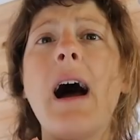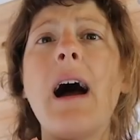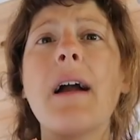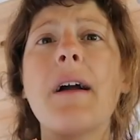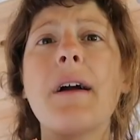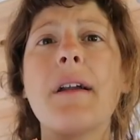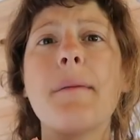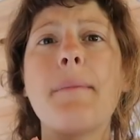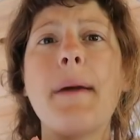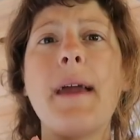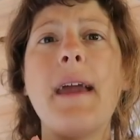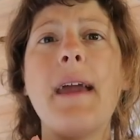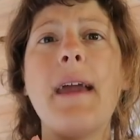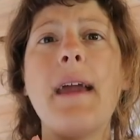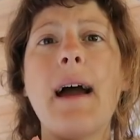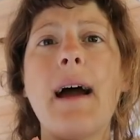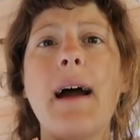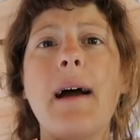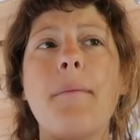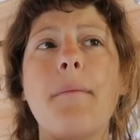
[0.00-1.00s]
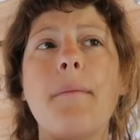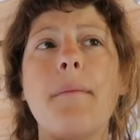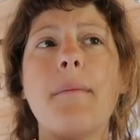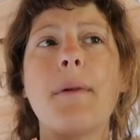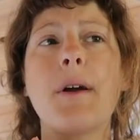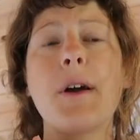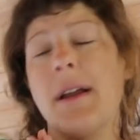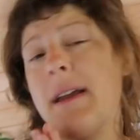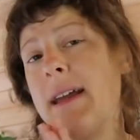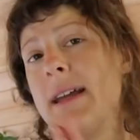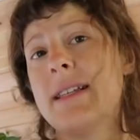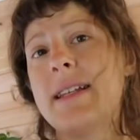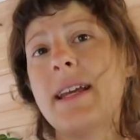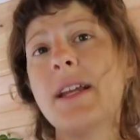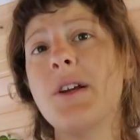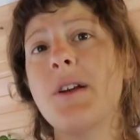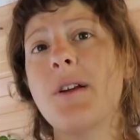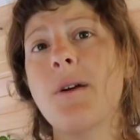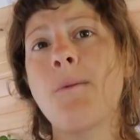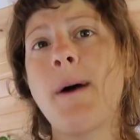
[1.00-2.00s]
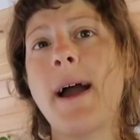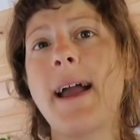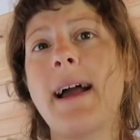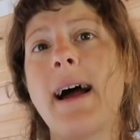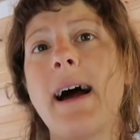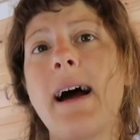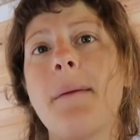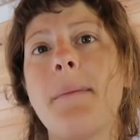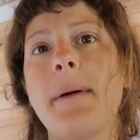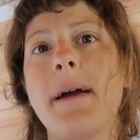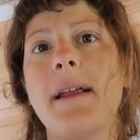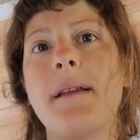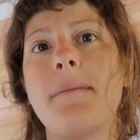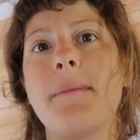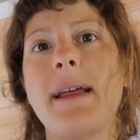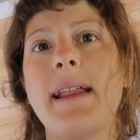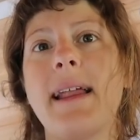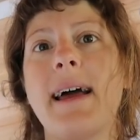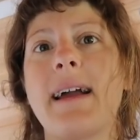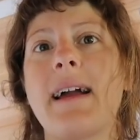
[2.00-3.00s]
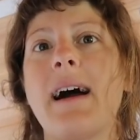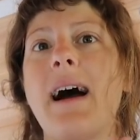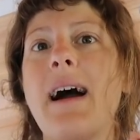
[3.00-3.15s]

are going to be um, going to continue to wake up and be like,